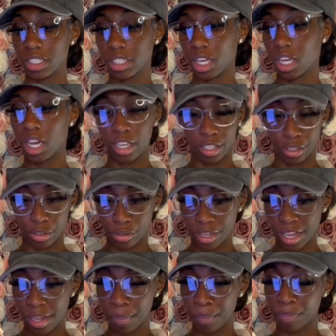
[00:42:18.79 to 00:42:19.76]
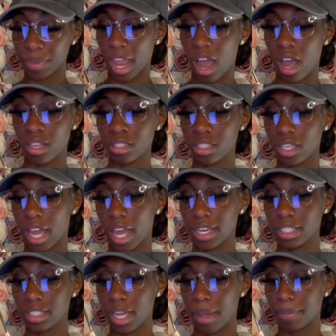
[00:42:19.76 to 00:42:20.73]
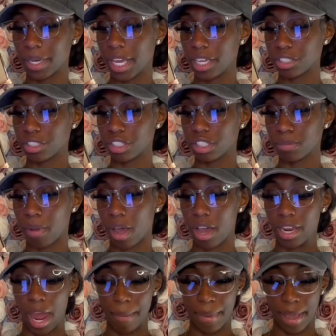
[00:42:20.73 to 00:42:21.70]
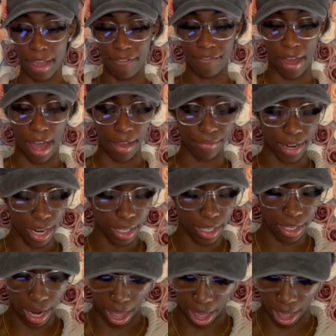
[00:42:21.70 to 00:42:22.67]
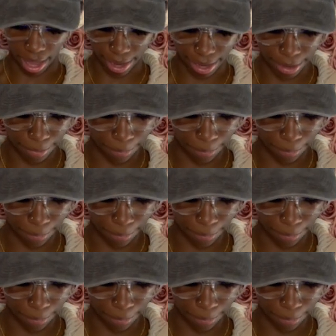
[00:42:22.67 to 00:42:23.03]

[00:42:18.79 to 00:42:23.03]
color green i also got this top in the extra small and i paid 5.99